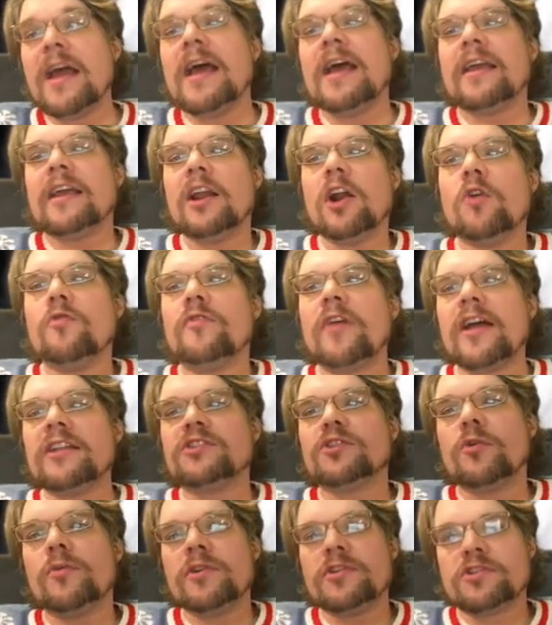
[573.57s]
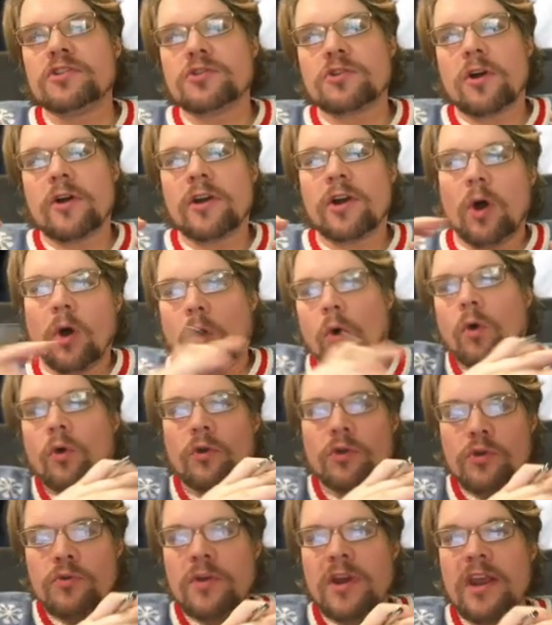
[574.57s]
You know, that's going to draw in a
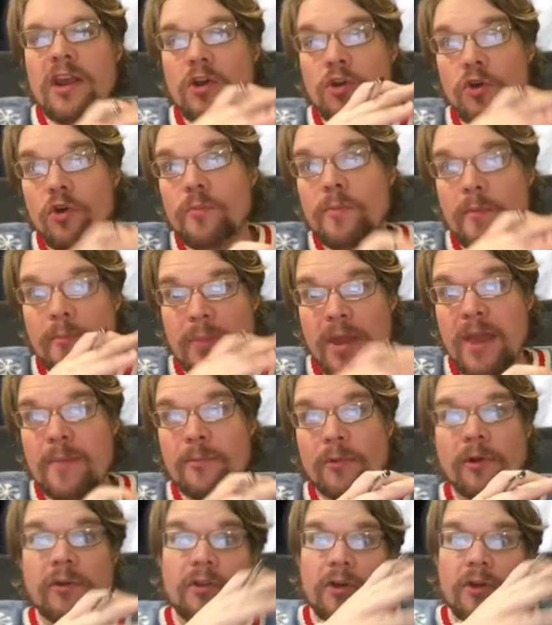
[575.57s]
whole unique group of people,